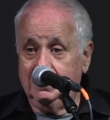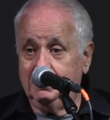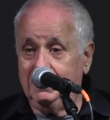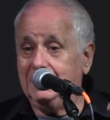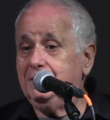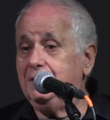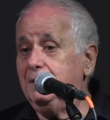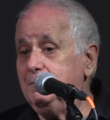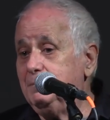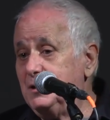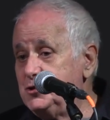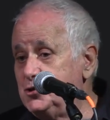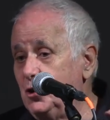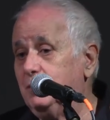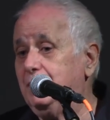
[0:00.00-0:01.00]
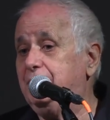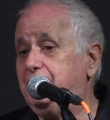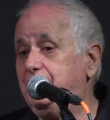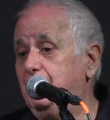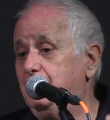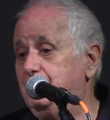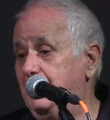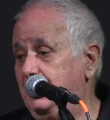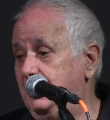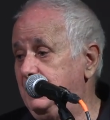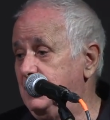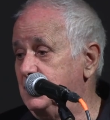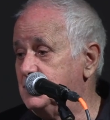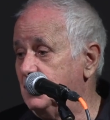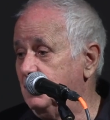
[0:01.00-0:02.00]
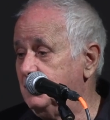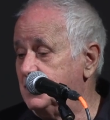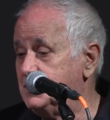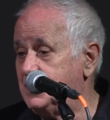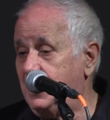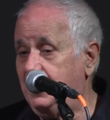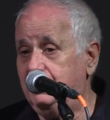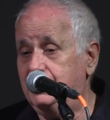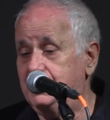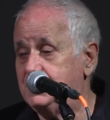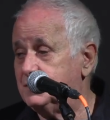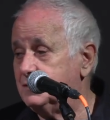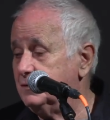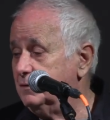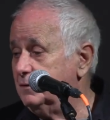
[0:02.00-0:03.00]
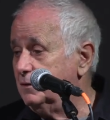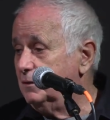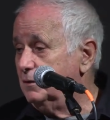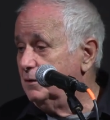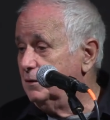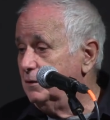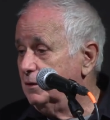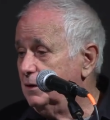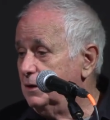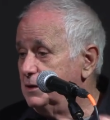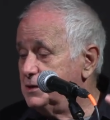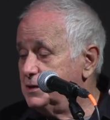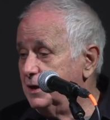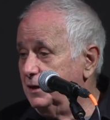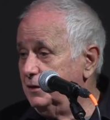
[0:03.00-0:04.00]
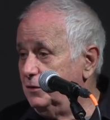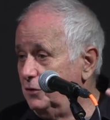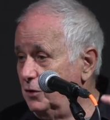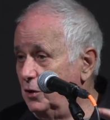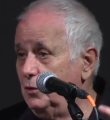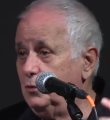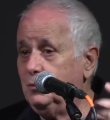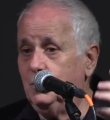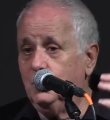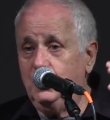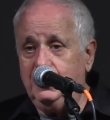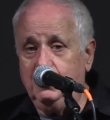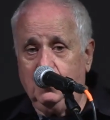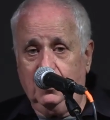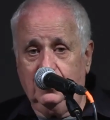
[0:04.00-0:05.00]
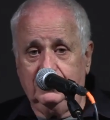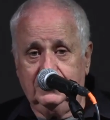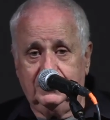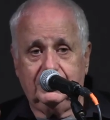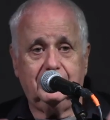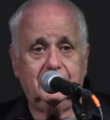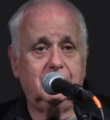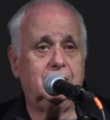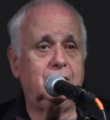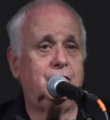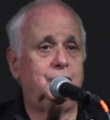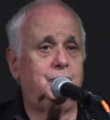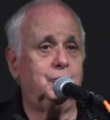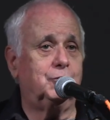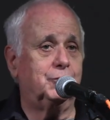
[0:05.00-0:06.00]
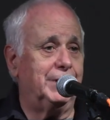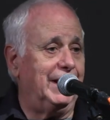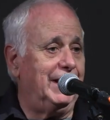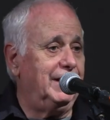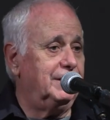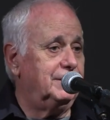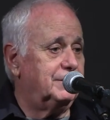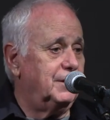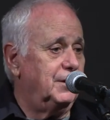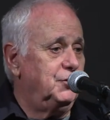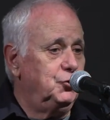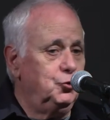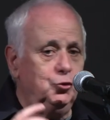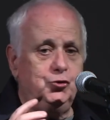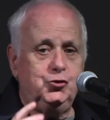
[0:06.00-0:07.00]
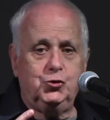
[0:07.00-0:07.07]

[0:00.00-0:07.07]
But the majority of the leaders of the Zionists said, no, we want to create a new